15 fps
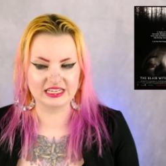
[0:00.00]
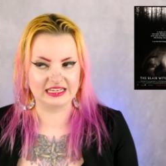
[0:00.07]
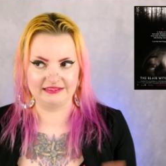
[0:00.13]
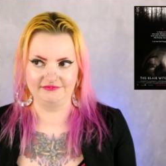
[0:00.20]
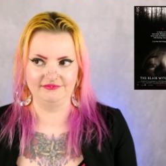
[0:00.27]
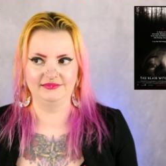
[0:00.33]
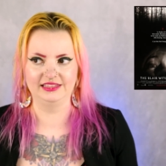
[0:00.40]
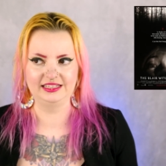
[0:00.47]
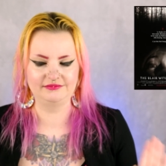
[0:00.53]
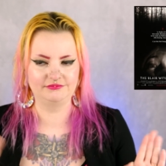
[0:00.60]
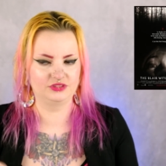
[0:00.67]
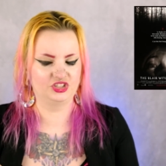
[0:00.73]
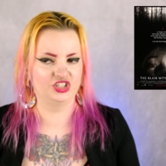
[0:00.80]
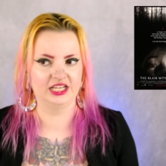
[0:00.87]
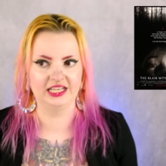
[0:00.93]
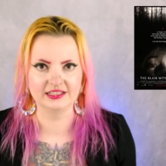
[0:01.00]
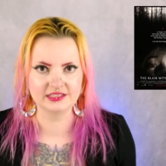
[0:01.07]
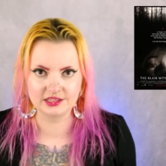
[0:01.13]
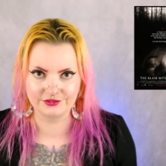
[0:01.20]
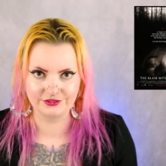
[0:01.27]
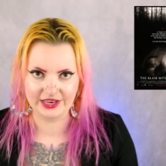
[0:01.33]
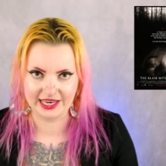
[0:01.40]
and like, shit hits
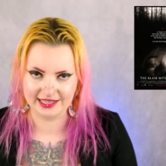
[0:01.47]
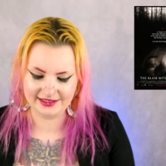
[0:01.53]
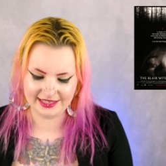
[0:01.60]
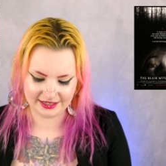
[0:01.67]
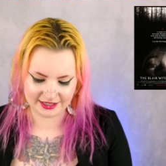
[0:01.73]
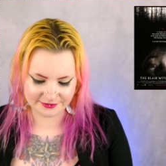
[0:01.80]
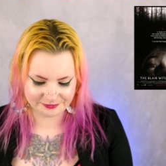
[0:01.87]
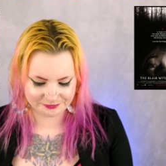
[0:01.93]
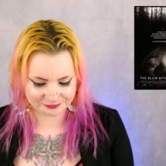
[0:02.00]
the fan there.